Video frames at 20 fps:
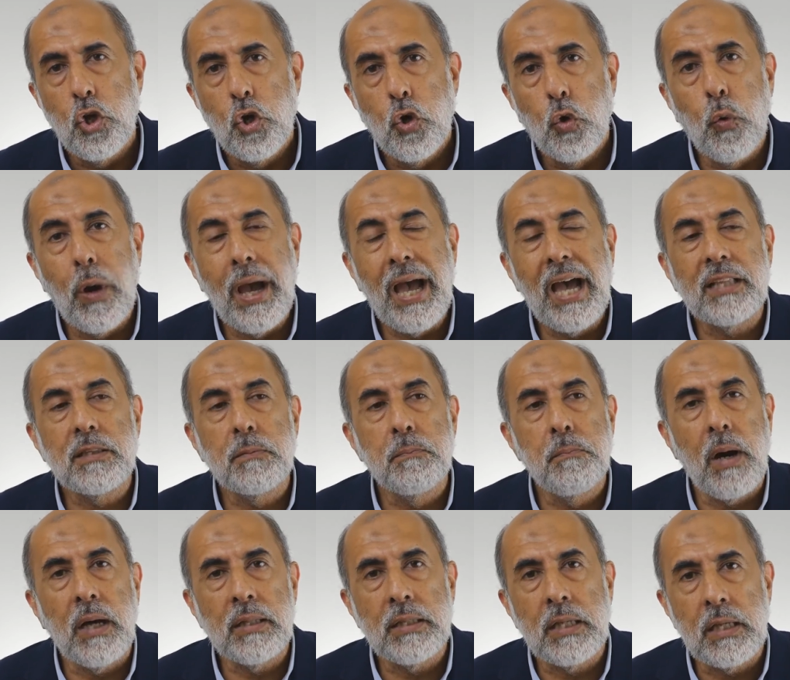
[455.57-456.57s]
who had
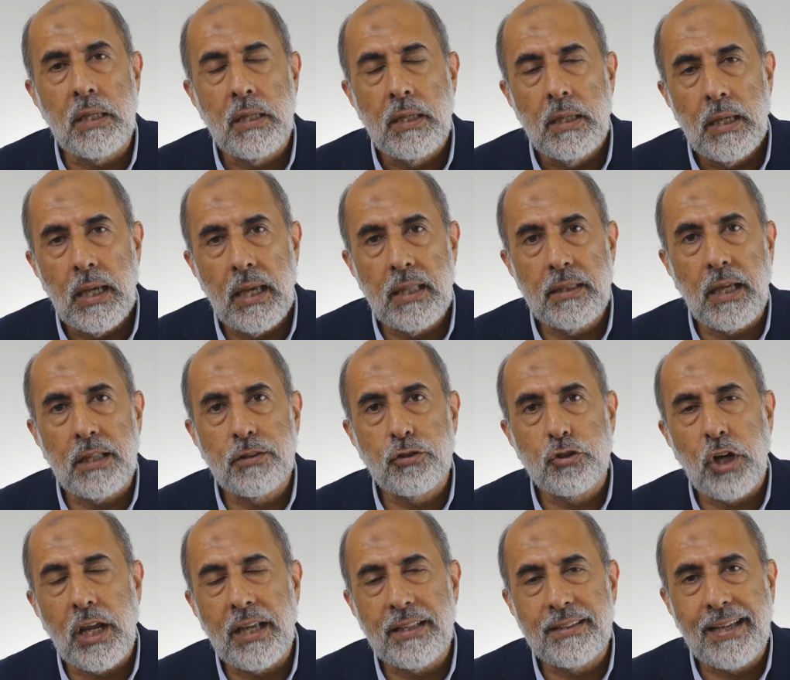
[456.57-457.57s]
money in that
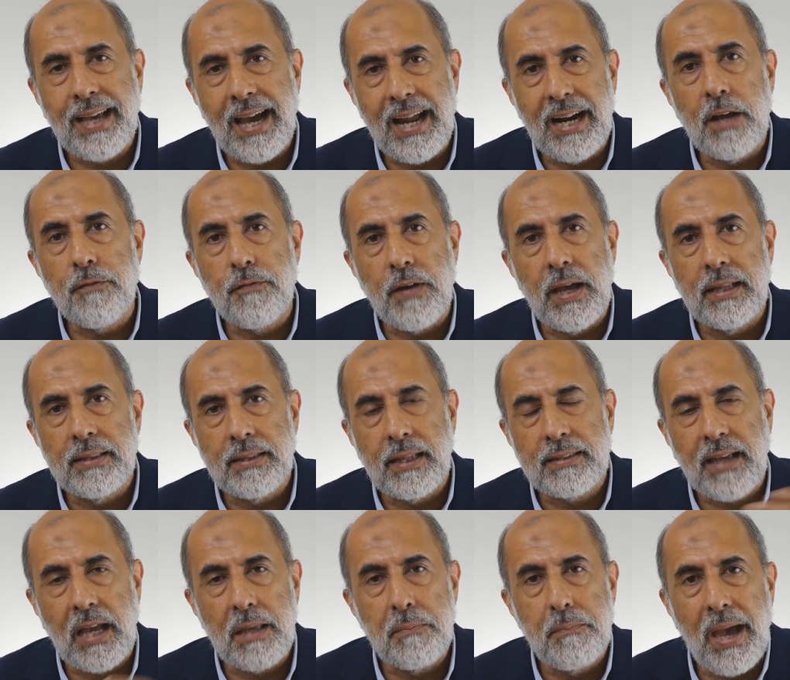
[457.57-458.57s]
trade caravan
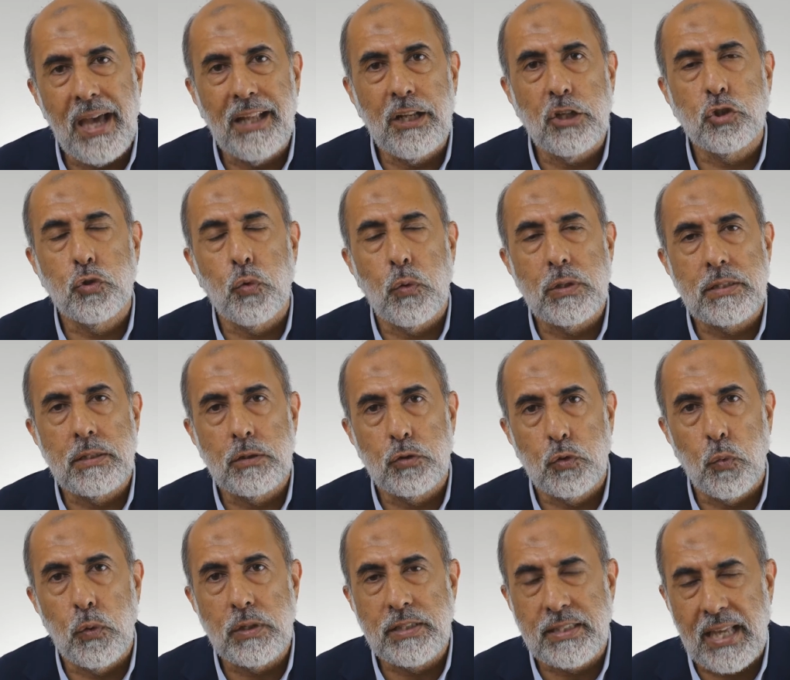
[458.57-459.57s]
that I managed
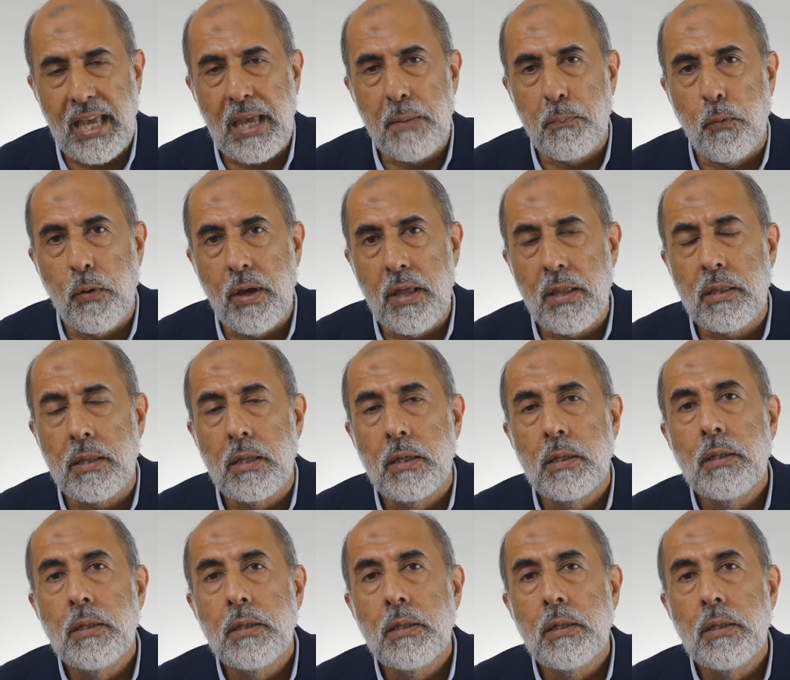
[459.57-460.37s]
to escape with,